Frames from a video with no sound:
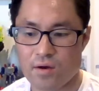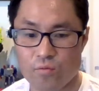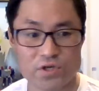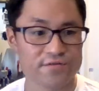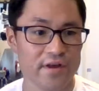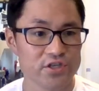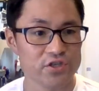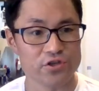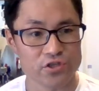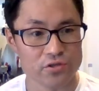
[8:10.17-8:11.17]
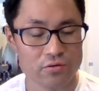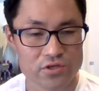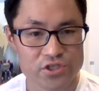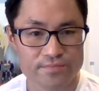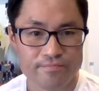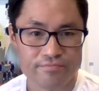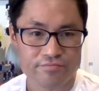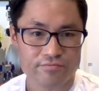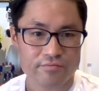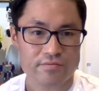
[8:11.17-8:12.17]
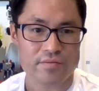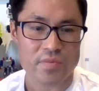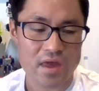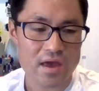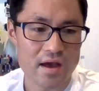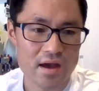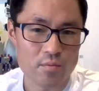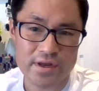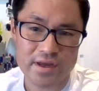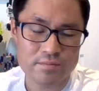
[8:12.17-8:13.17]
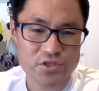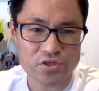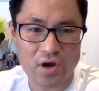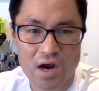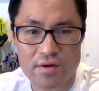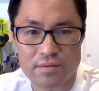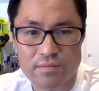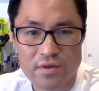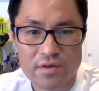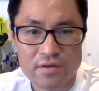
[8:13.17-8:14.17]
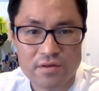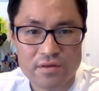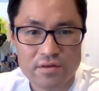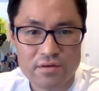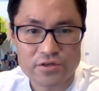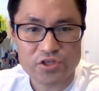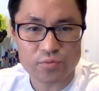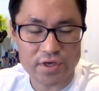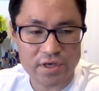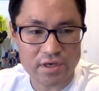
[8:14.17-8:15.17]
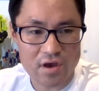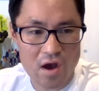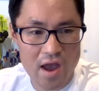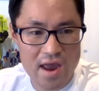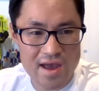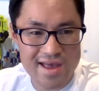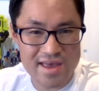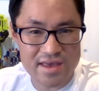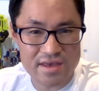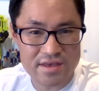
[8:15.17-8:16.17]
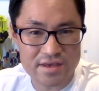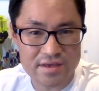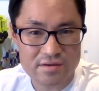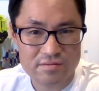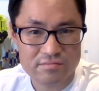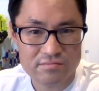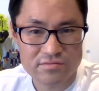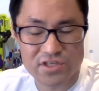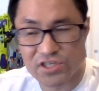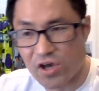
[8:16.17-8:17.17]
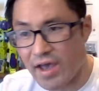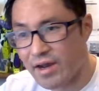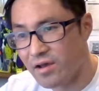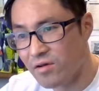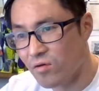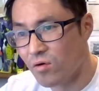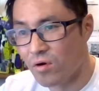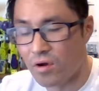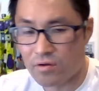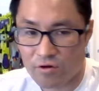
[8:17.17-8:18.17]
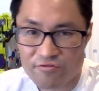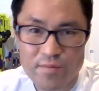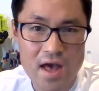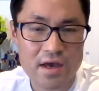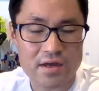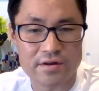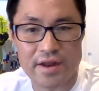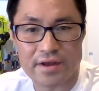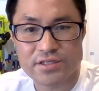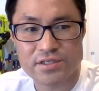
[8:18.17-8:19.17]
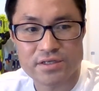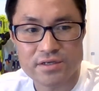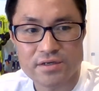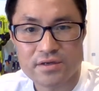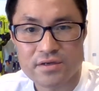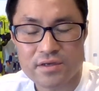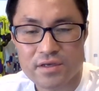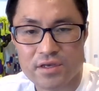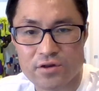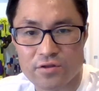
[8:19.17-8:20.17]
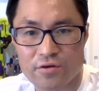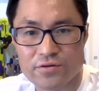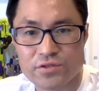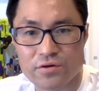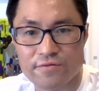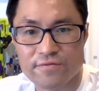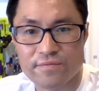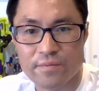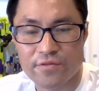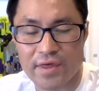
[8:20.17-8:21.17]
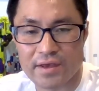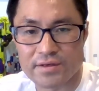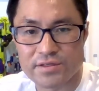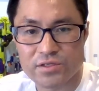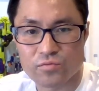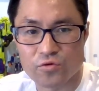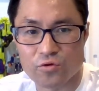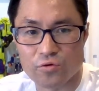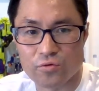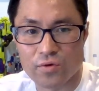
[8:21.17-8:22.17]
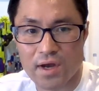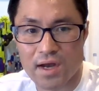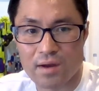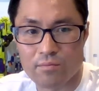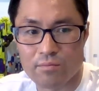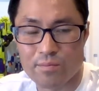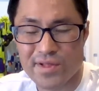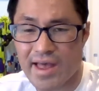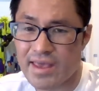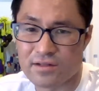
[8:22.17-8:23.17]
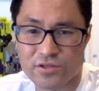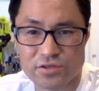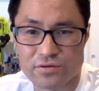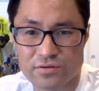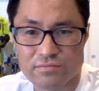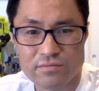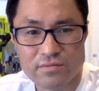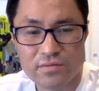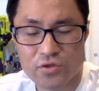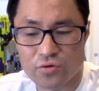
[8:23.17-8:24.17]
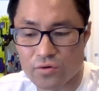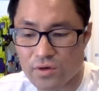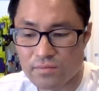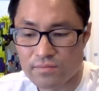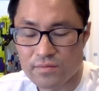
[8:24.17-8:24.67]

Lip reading: which feature you should launch. When it comes to hiring, should we hire a designer or growth marketer next? Those sort of things will play into your